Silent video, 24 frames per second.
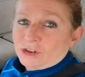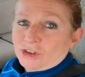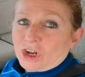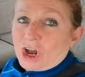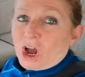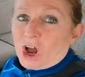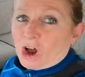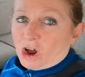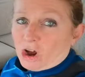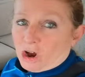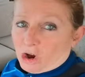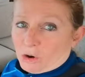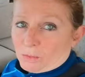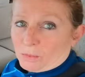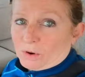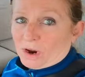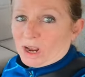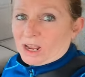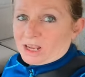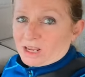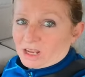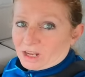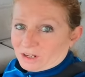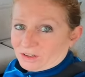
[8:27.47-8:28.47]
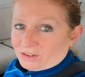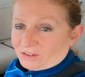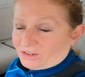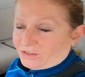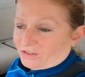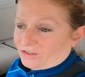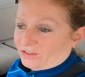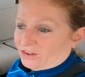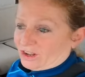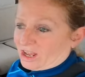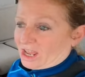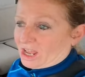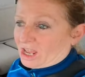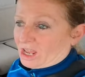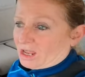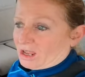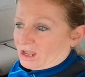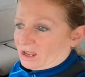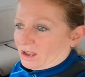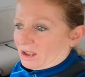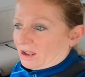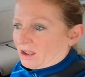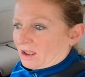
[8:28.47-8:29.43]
was heartbreaking to see.